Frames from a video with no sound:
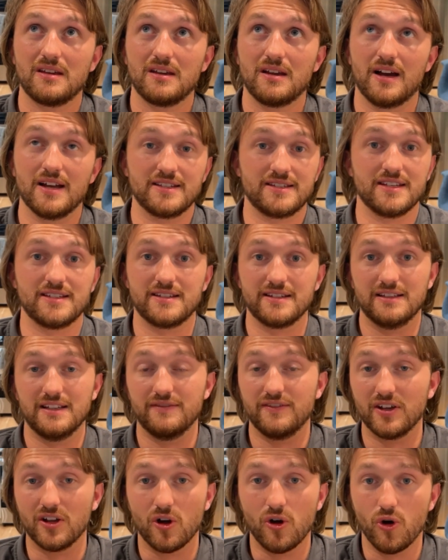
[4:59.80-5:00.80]
assisted
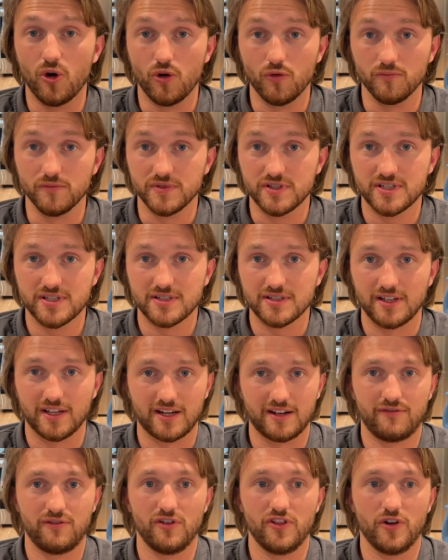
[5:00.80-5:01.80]
living homes. Like
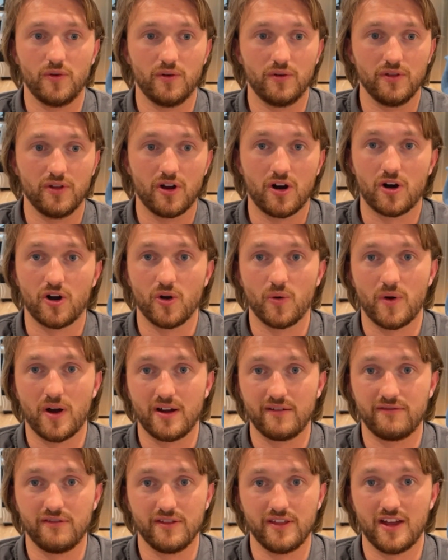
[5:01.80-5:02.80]
I've heard the ROI
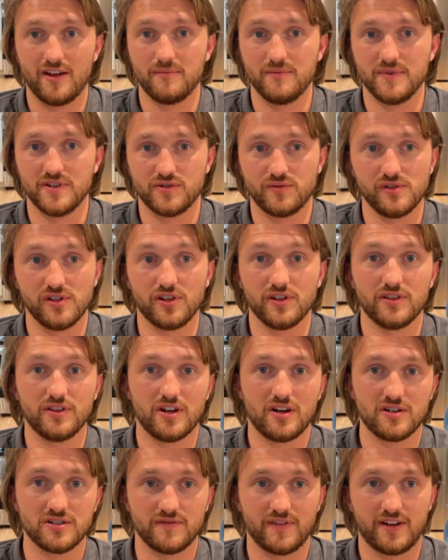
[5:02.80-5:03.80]
for them is really good
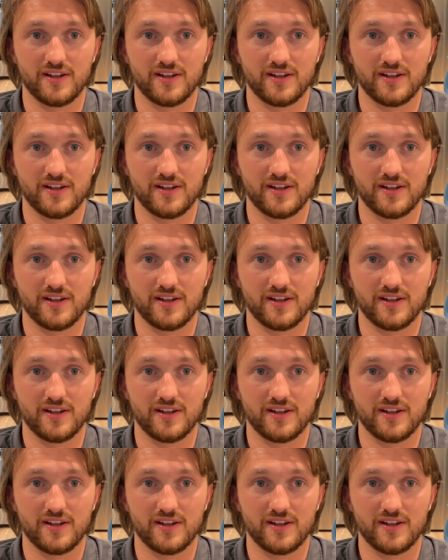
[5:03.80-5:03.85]
there, so we